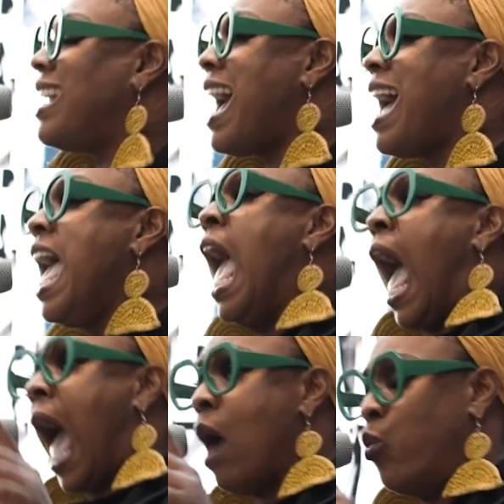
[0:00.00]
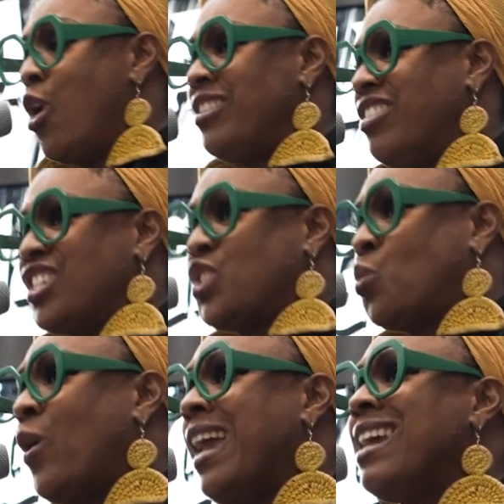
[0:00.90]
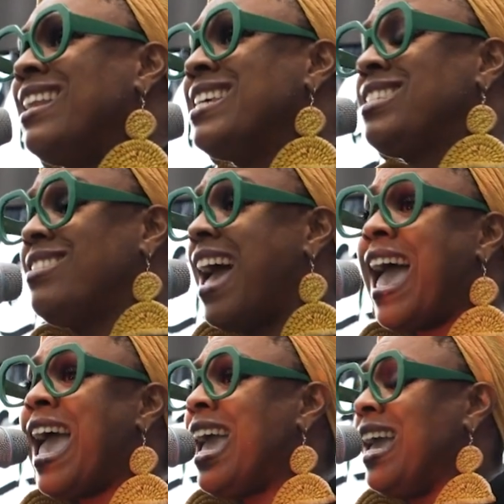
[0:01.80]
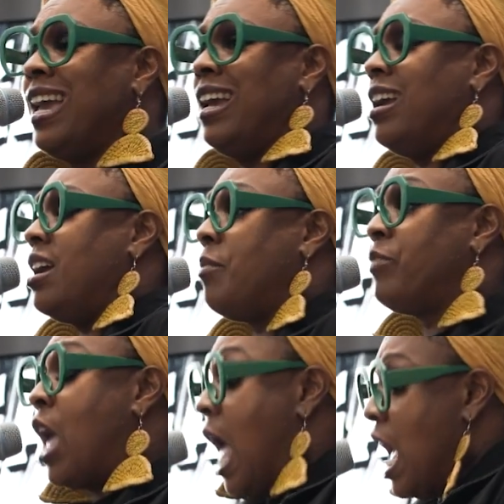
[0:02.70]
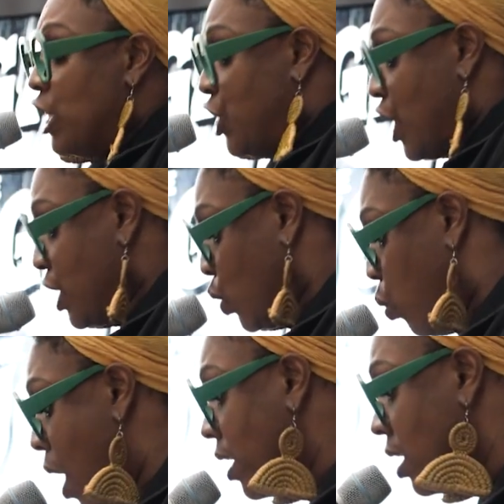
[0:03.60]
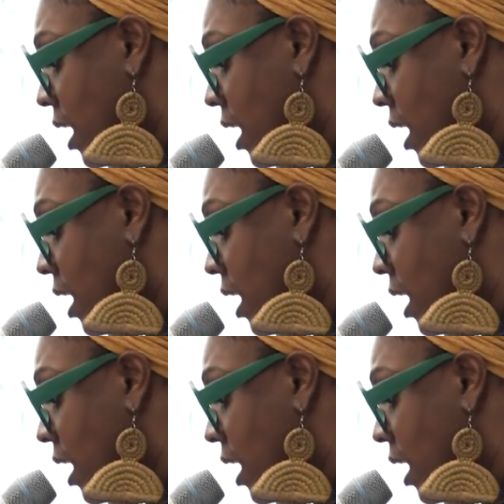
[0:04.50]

ga. I want the sweetest thing. Just want a